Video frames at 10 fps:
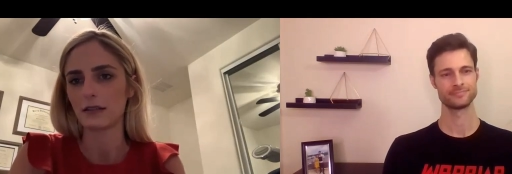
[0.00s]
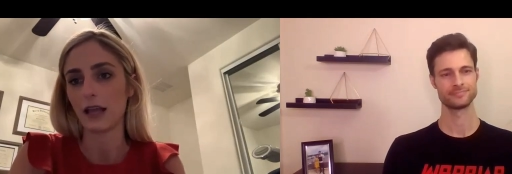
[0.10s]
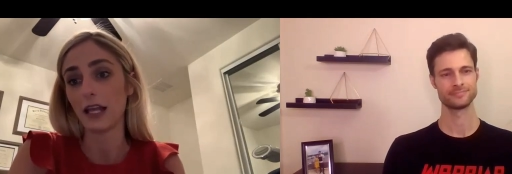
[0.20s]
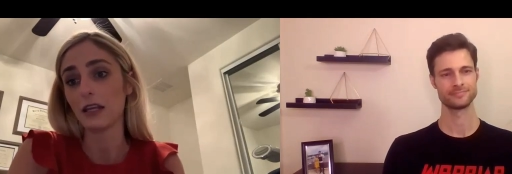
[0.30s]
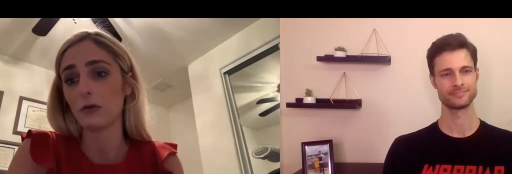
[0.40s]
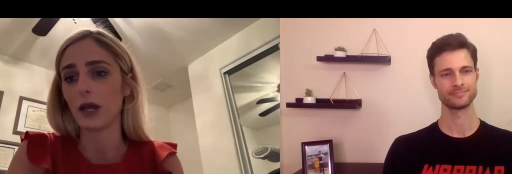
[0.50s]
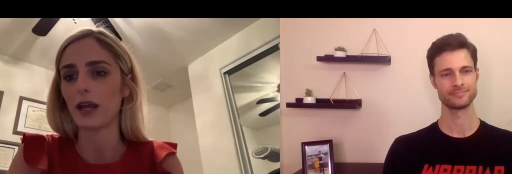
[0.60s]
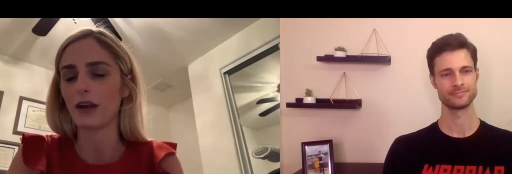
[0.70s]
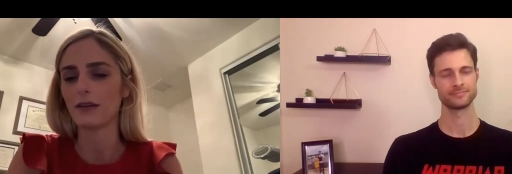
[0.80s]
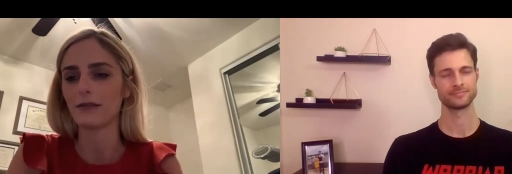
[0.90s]

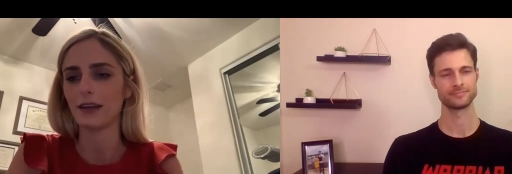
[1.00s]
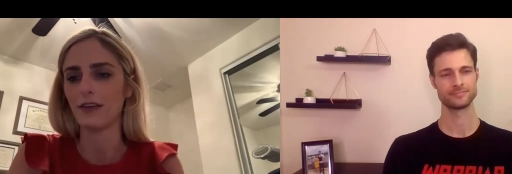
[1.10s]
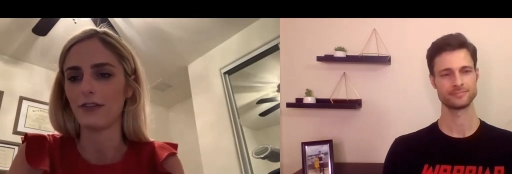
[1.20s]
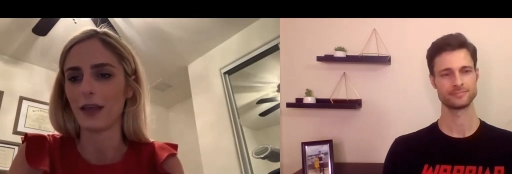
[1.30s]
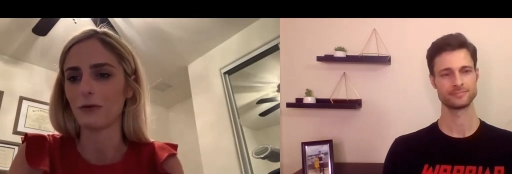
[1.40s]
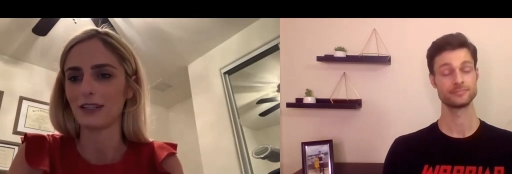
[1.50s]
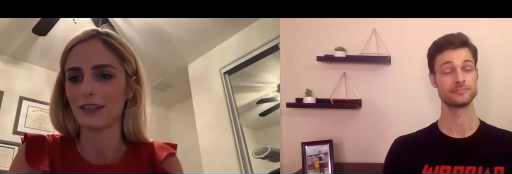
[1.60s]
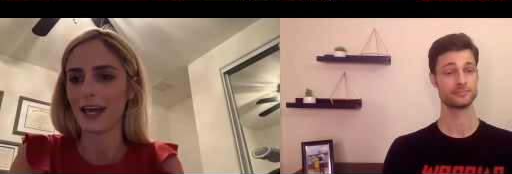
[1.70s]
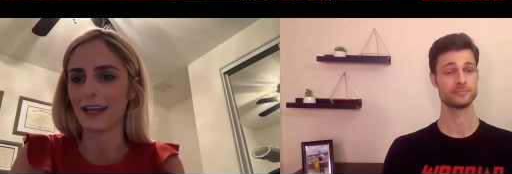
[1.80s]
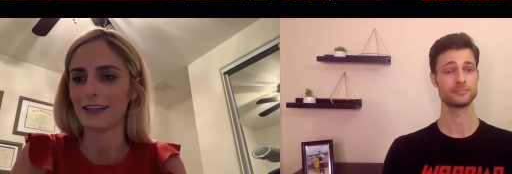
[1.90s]
Speaker 1: anywhere if they
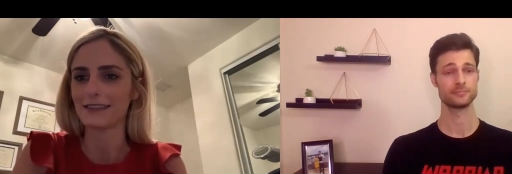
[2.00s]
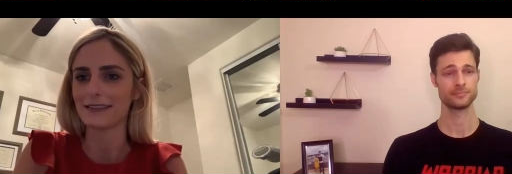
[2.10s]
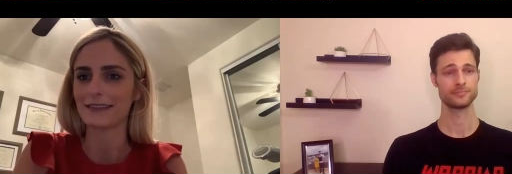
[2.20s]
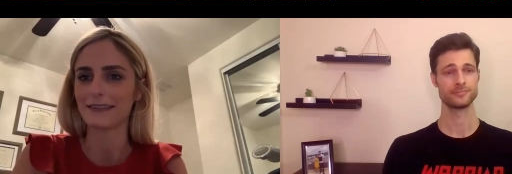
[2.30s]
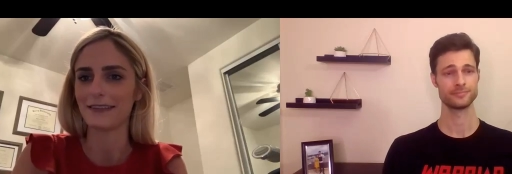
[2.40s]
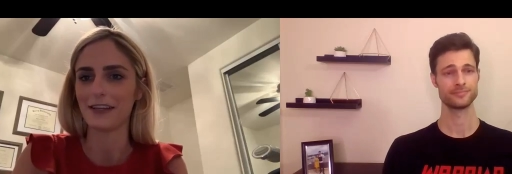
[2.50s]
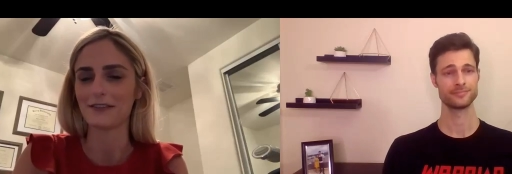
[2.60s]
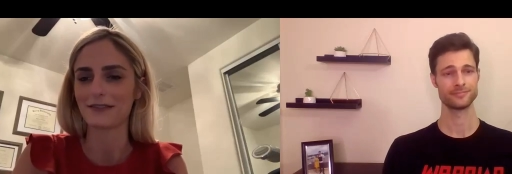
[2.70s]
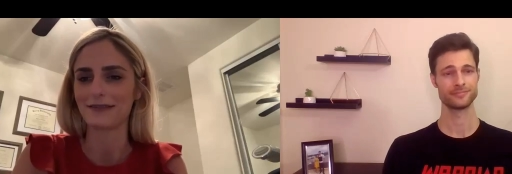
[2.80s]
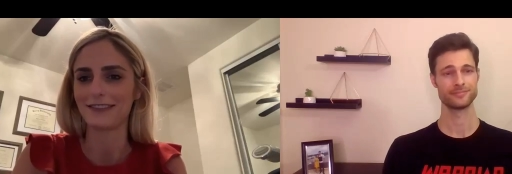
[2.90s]
would let us.
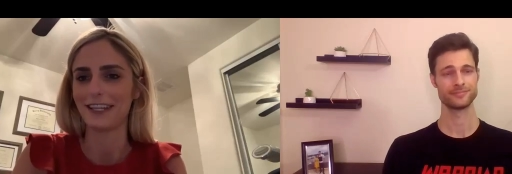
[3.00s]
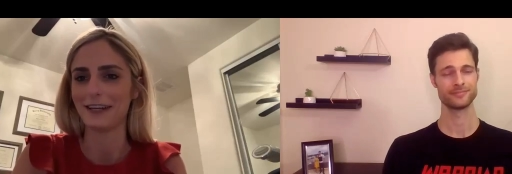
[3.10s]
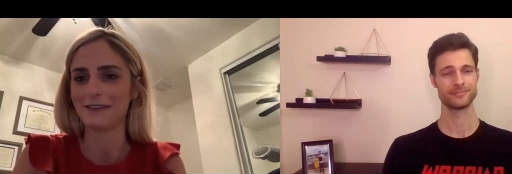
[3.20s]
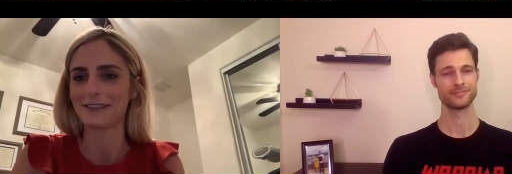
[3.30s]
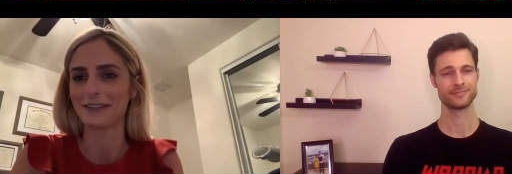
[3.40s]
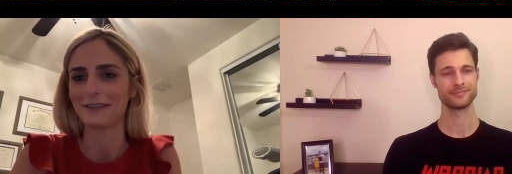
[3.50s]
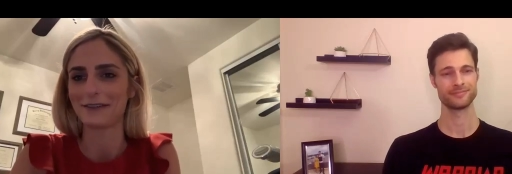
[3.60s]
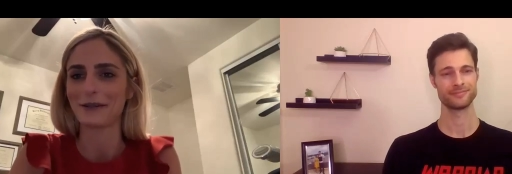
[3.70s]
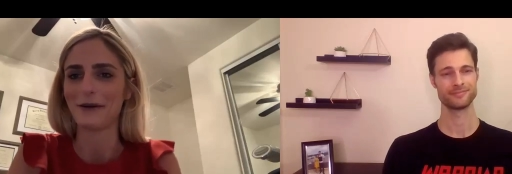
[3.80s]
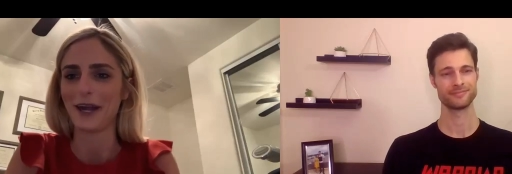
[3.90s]
There's you know certain
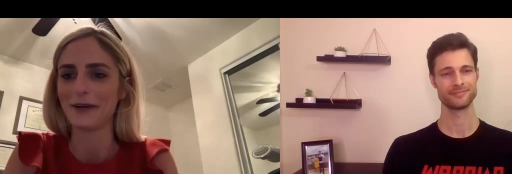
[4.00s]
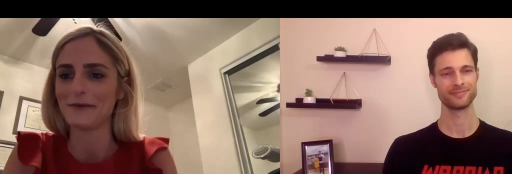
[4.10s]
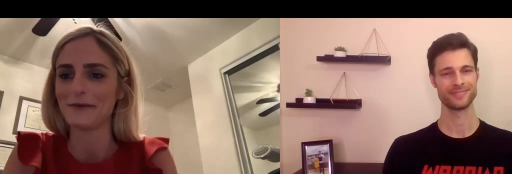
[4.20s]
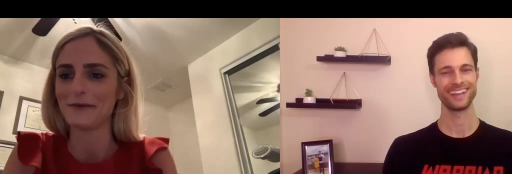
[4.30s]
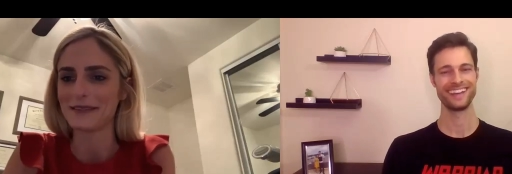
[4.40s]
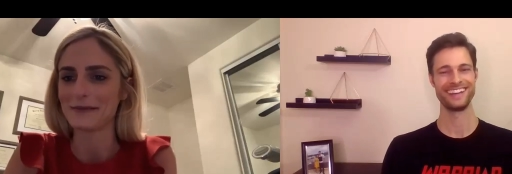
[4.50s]
requirements